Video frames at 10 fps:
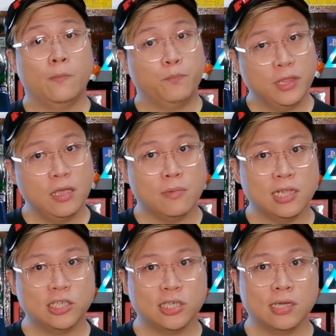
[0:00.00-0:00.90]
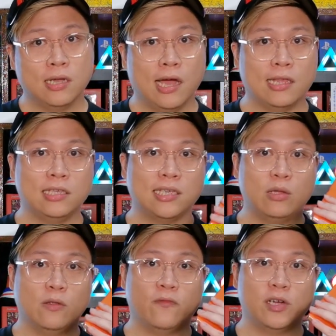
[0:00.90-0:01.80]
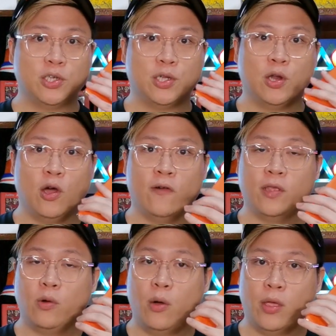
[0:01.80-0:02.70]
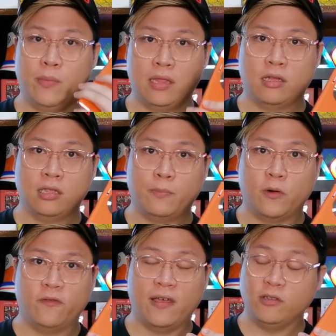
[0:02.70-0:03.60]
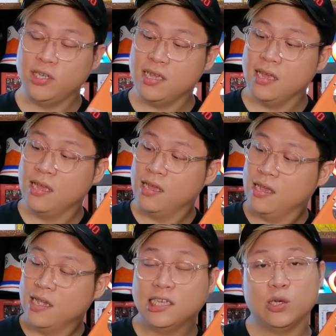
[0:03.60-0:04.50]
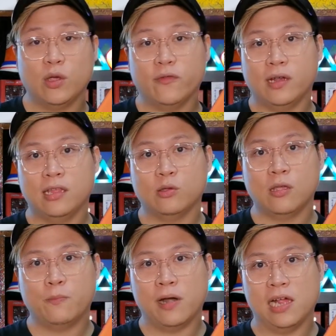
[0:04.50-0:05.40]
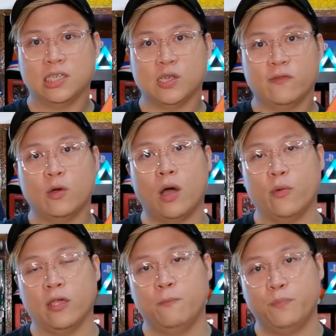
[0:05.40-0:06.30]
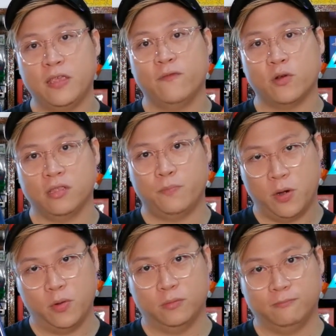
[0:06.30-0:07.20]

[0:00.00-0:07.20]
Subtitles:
Pretty much, a discounted version of the Huawei Mate 30 Pro 5G is equivalent to the price of the Huawei P40 Pro.